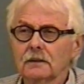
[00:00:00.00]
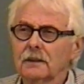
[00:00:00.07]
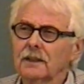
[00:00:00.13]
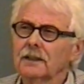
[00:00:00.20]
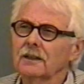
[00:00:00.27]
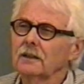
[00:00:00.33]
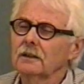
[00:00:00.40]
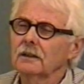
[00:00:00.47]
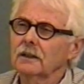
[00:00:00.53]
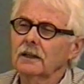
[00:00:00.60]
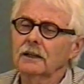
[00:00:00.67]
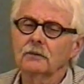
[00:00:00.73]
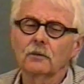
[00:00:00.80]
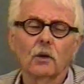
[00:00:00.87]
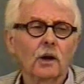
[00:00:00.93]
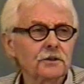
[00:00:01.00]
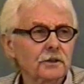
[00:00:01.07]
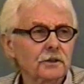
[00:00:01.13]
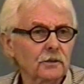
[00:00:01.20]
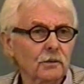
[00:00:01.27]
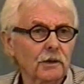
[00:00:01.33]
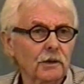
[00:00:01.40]
And I'm kind of
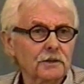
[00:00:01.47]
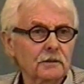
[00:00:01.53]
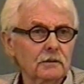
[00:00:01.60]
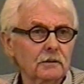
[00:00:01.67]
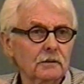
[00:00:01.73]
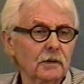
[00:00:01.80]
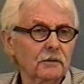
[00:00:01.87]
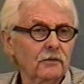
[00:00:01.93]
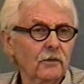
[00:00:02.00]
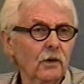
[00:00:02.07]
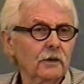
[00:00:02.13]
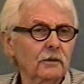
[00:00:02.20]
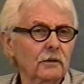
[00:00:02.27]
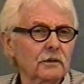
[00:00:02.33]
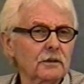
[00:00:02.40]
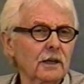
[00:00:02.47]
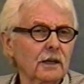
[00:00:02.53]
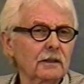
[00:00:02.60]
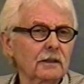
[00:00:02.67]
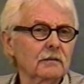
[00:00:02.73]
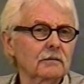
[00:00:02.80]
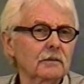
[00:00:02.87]
watching the race. And my father is
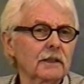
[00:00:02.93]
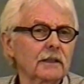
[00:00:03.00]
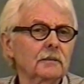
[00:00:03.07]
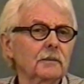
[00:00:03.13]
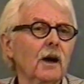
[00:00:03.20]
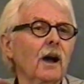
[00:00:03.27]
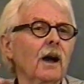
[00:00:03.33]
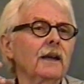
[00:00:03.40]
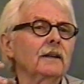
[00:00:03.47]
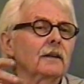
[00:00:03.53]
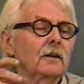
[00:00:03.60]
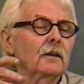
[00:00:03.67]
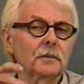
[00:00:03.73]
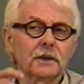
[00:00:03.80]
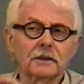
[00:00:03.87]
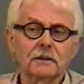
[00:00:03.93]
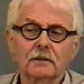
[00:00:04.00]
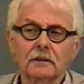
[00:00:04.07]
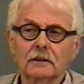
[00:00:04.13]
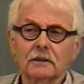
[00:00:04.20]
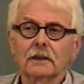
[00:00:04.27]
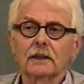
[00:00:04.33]
kind of getting behind a little bit.
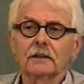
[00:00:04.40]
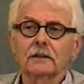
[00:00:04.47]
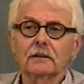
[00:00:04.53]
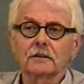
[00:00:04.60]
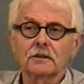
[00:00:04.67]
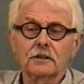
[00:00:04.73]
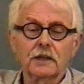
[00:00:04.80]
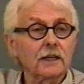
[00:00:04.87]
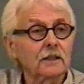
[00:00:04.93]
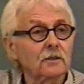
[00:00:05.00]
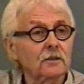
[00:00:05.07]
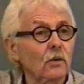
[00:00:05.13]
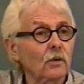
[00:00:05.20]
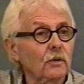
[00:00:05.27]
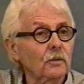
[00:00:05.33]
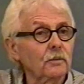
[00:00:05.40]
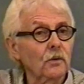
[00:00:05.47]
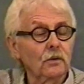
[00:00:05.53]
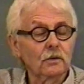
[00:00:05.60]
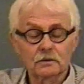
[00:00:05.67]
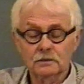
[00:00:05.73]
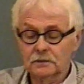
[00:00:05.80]
And they hit the second quarter
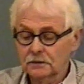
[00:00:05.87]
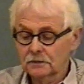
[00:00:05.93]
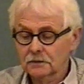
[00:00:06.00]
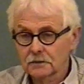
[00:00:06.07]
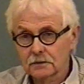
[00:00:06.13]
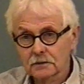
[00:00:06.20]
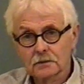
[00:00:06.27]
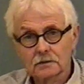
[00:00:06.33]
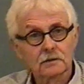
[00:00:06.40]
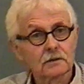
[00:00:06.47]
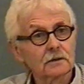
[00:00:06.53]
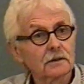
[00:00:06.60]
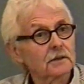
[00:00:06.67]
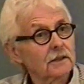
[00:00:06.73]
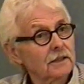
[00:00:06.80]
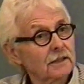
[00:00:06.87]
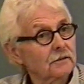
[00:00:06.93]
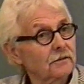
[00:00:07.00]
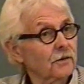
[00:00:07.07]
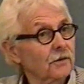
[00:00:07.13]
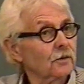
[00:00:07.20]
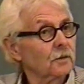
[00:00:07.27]
pole, and he's
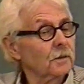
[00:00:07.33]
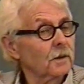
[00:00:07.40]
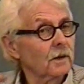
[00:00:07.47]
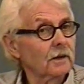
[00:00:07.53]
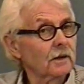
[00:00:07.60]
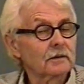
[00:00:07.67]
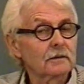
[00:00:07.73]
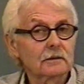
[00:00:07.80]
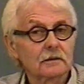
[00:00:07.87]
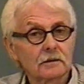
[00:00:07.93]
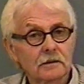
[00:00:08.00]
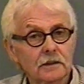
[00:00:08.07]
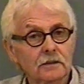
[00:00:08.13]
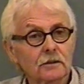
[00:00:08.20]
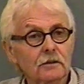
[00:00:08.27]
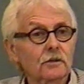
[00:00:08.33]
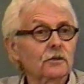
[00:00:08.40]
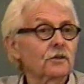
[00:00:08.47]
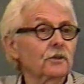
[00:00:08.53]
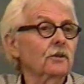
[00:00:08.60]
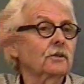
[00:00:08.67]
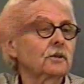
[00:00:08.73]
getting further behind. We get to the
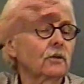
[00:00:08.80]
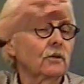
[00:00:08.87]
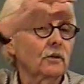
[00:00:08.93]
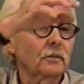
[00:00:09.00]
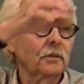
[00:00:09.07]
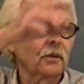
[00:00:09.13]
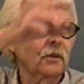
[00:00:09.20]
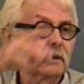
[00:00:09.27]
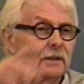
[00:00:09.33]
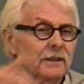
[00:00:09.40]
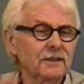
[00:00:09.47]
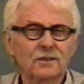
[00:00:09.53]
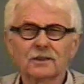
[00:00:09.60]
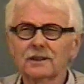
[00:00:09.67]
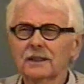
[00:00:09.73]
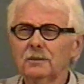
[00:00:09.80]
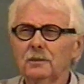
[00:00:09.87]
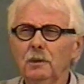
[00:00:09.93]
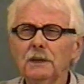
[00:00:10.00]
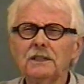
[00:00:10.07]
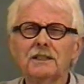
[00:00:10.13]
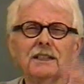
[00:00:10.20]
third quarter pole, and he's going like,
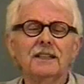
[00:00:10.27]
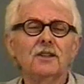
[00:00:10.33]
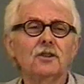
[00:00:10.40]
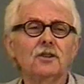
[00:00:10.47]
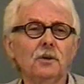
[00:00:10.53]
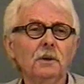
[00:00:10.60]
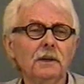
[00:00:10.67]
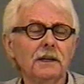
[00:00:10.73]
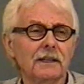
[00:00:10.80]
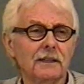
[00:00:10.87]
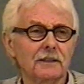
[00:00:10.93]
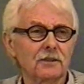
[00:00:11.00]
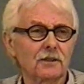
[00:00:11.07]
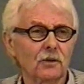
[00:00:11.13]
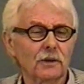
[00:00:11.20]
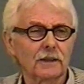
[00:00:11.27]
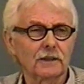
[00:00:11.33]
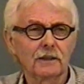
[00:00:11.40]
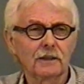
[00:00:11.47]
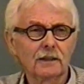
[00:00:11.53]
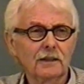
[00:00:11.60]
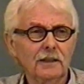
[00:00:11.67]
what's he doing? He's
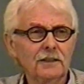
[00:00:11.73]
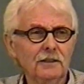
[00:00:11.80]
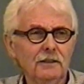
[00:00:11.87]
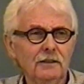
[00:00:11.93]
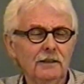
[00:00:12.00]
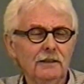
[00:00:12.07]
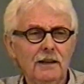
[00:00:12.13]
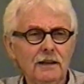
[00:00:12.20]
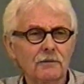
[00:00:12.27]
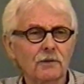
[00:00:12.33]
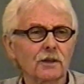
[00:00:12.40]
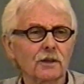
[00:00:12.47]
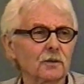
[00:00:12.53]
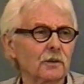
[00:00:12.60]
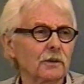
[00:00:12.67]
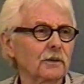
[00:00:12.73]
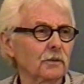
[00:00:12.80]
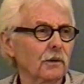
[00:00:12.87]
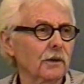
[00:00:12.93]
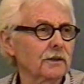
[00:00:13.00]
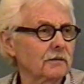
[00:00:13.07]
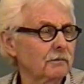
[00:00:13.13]
never going to win
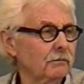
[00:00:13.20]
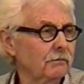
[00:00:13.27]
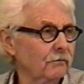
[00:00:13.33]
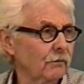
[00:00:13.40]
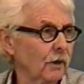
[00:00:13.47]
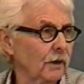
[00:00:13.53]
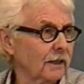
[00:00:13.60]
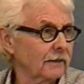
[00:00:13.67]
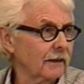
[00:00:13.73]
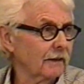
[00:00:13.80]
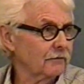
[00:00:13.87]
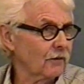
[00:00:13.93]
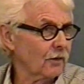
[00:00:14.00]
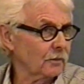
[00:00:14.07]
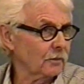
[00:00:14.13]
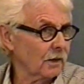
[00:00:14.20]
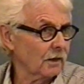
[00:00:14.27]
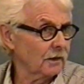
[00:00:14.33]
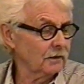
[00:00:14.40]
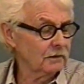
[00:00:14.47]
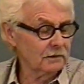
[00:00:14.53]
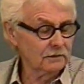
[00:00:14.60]
the race running that far
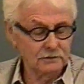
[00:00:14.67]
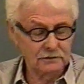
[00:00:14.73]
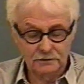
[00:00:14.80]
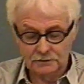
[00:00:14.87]
behind.